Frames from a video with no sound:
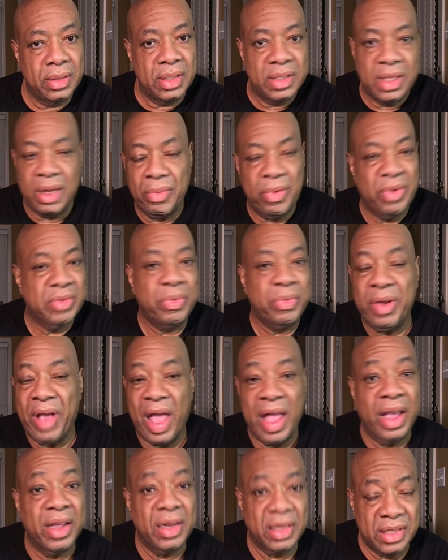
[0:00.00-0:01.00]
See, the reason we
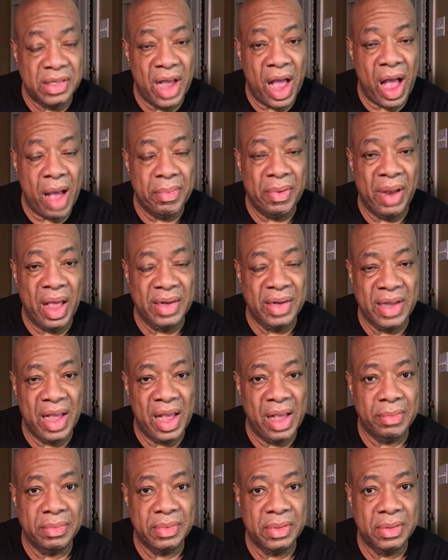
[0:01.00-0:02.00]
can't get a job a lot of
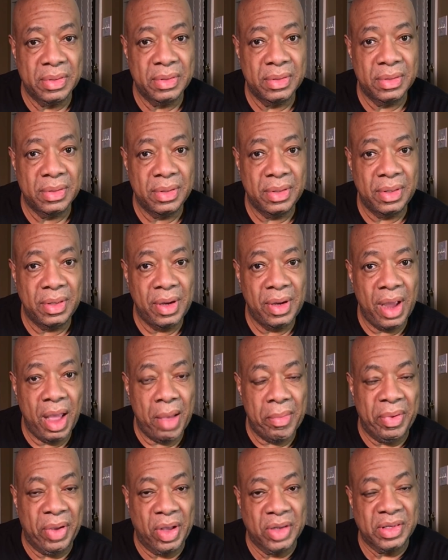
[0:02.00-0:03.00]
times
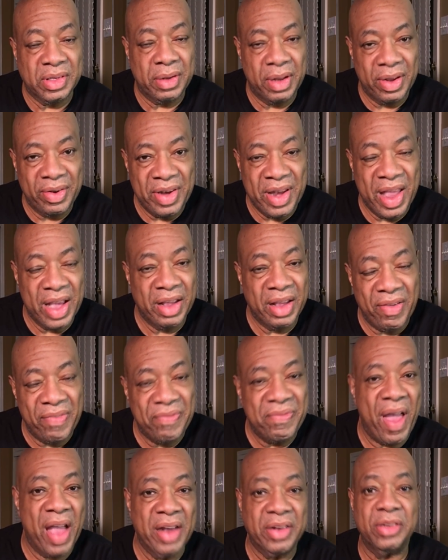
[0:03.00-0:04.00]
because of the negative
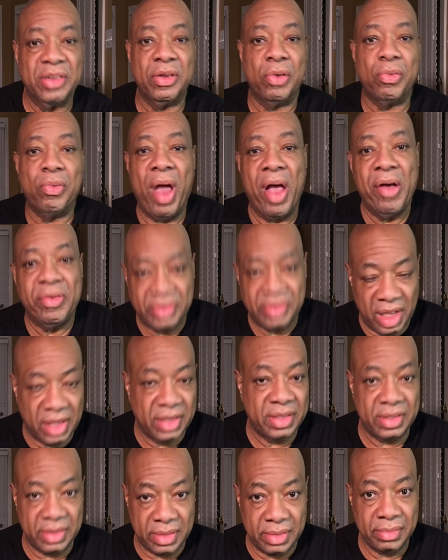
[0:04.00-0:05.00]
factors around
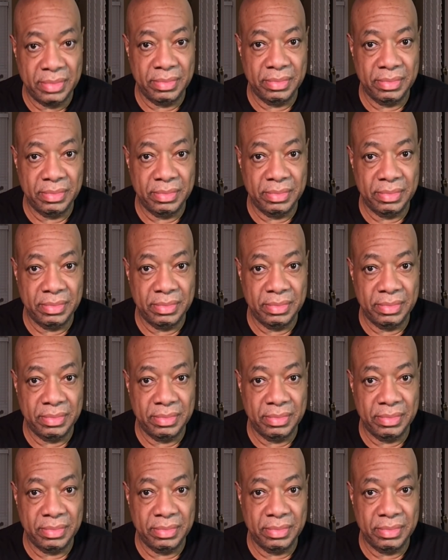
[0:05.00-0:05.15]
us.